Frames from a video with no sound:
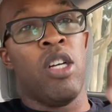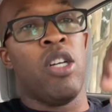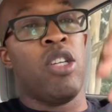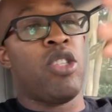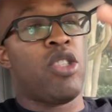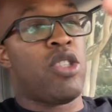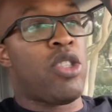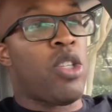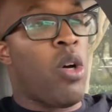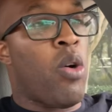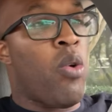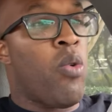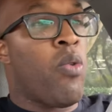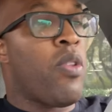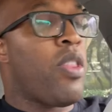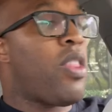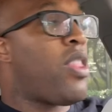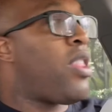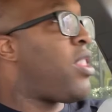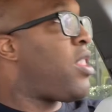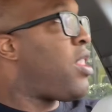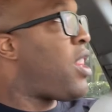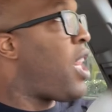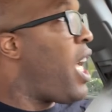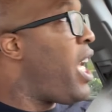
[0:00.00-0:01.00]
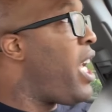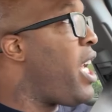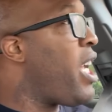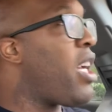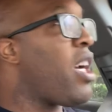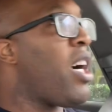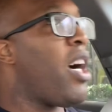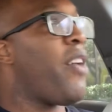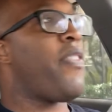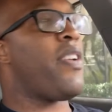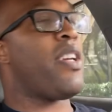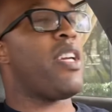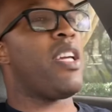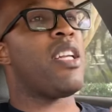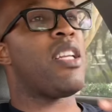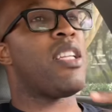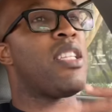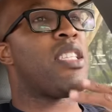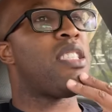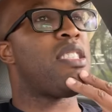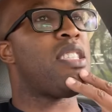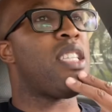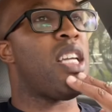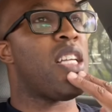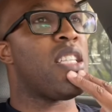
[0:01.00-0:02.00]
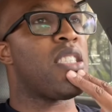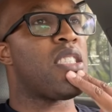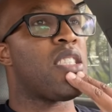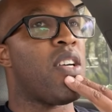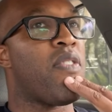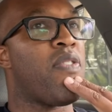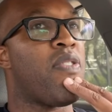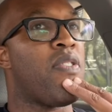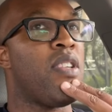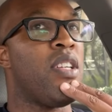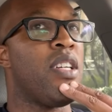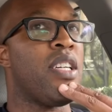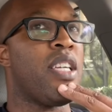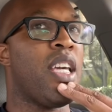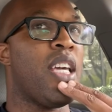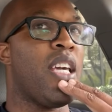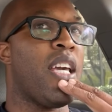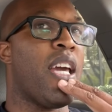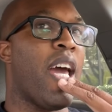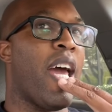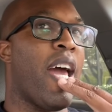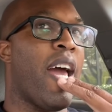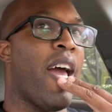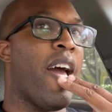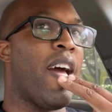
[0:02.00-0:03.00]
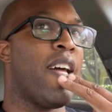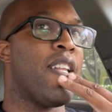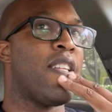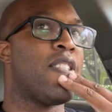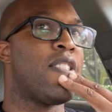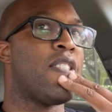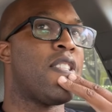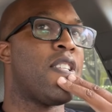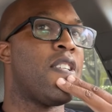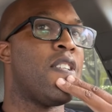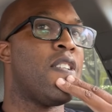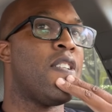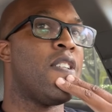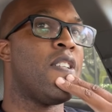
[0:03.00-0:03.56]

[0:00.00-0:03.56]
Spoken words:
So think of it in the sense of looking at